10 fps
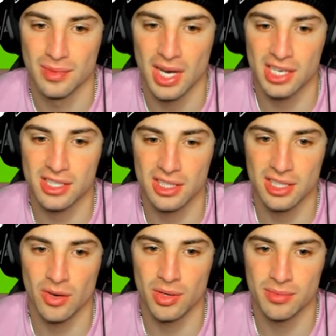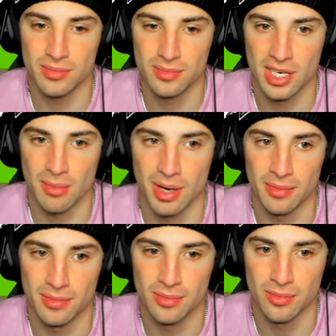Honestly, you know what? Never mind.
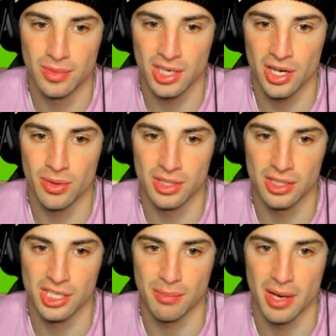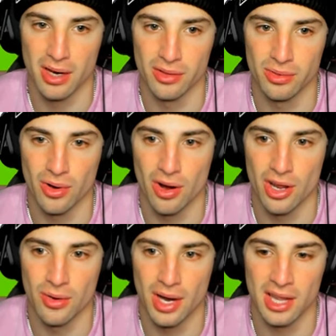We're going to go into Chien-Pao,
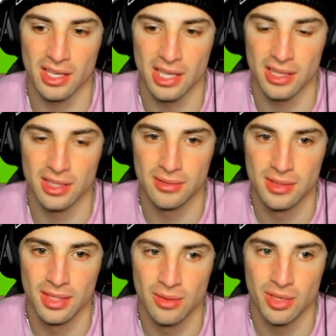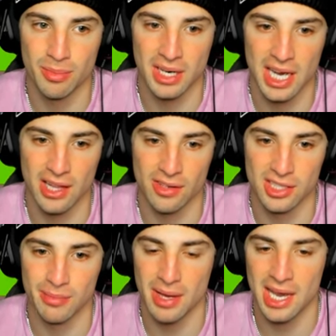Lucario. I like that lead. I'm going to bring Calyrex in
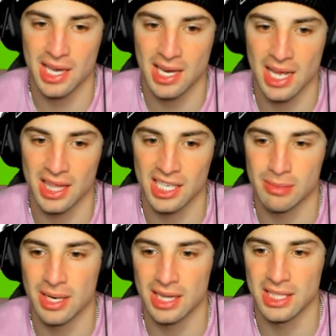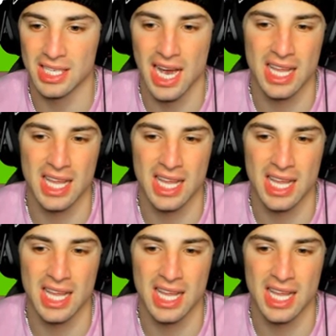the back end. And last but not least, I